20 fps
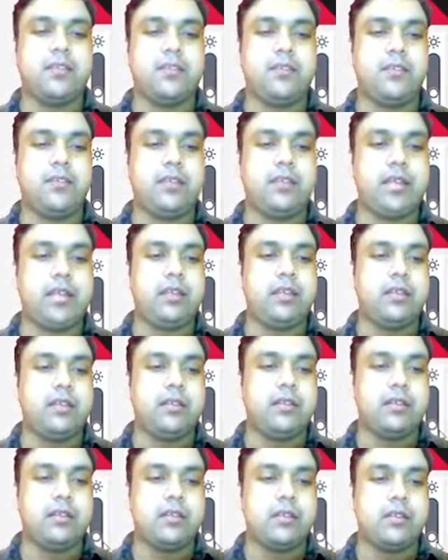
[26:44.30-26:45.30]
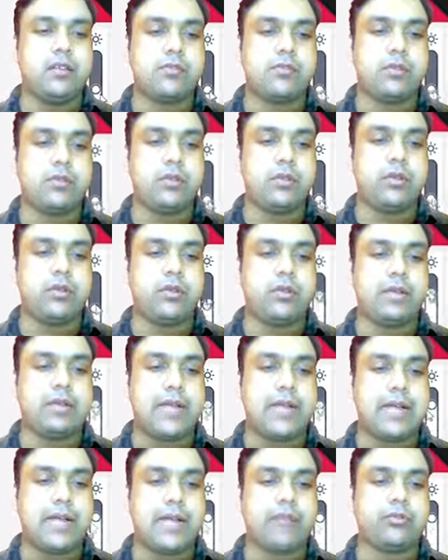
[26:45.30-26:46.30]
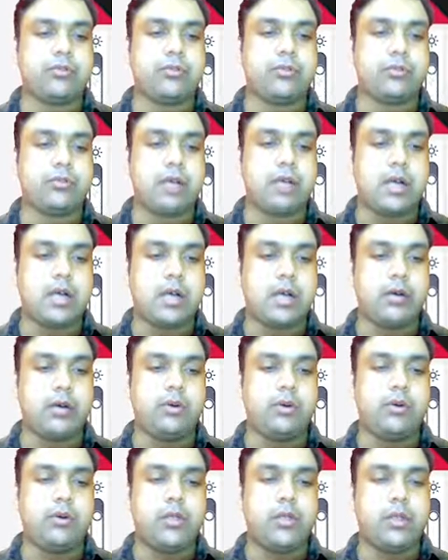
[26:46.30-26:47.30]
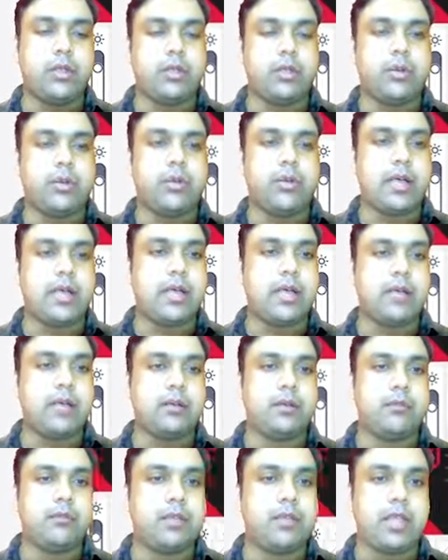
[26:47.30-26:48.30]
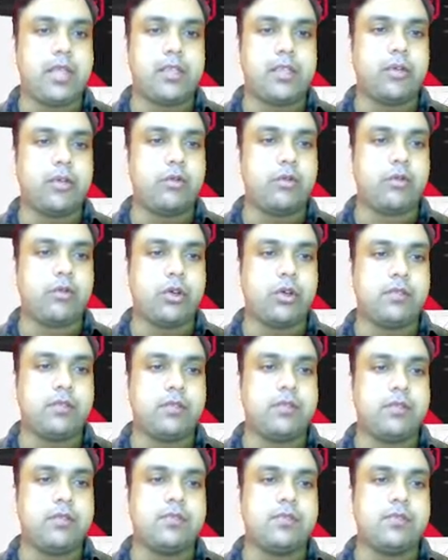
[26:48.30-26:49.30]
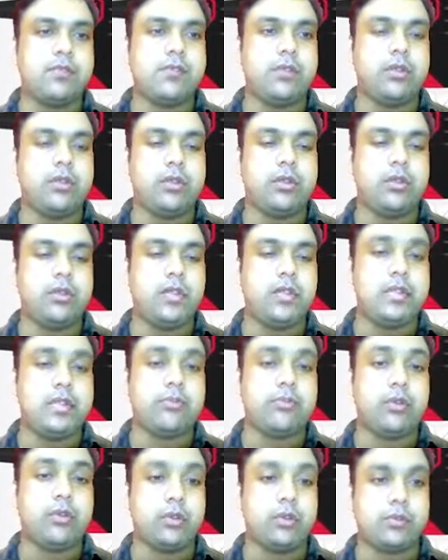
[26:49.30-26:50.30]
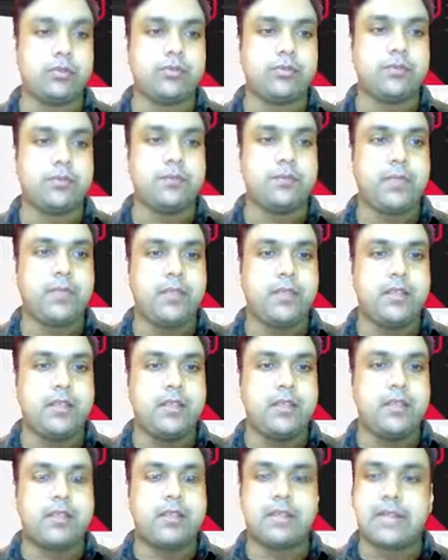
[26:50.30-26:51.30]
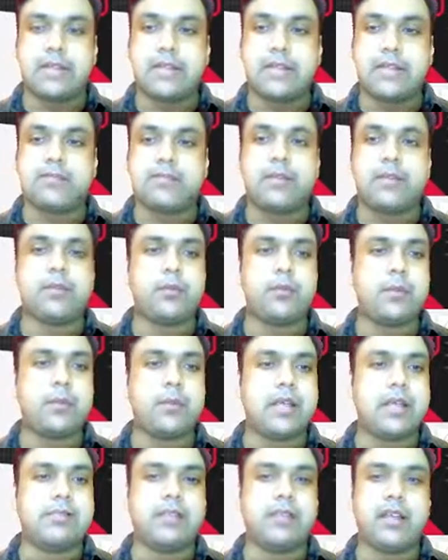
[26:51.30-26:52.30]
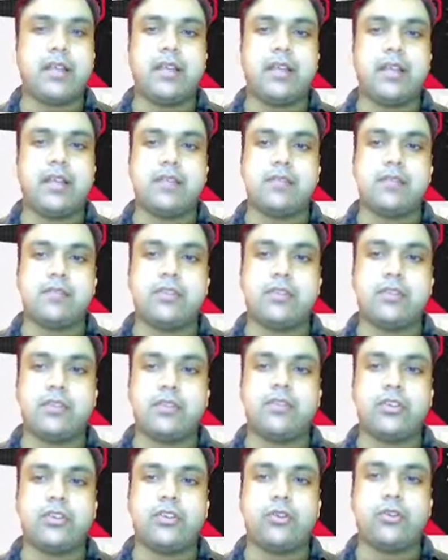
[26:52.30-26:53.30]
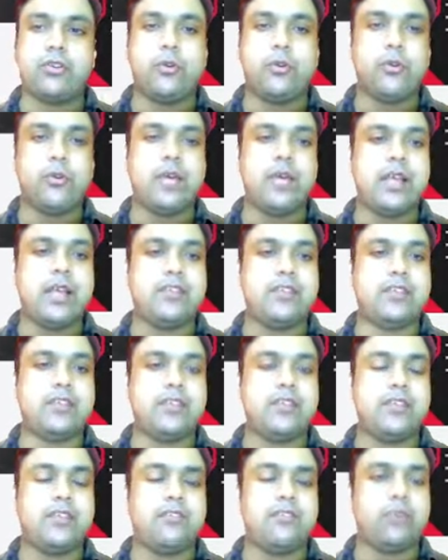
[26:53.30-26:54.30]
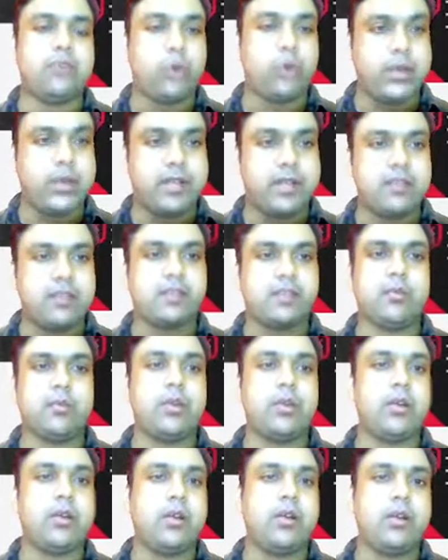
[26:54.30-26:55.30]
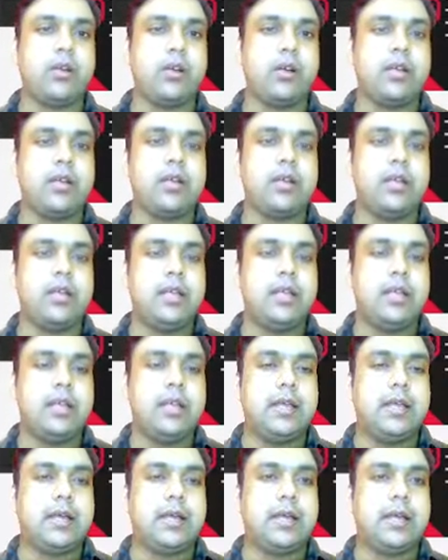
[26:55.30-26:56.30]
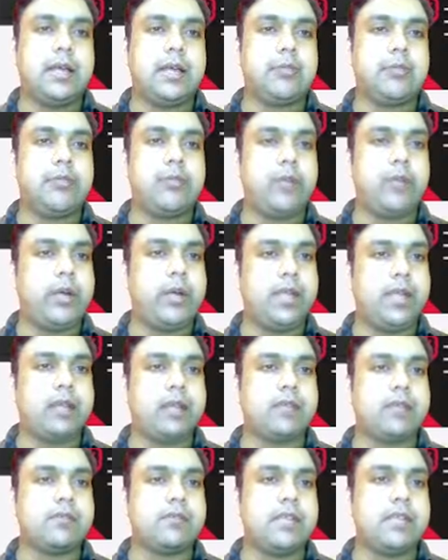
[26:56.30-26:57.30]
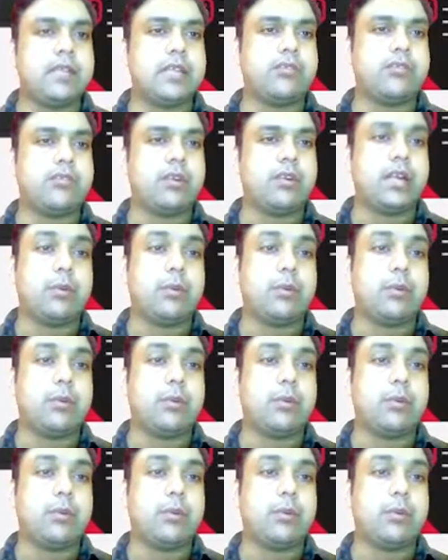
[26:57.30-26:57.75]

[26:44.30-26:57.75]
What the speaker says: Fine. So that's how you can make use of these notes. So that's it from my side in this lecture. Hope you guys enjoyed this one a lot. And before ending this lecture, I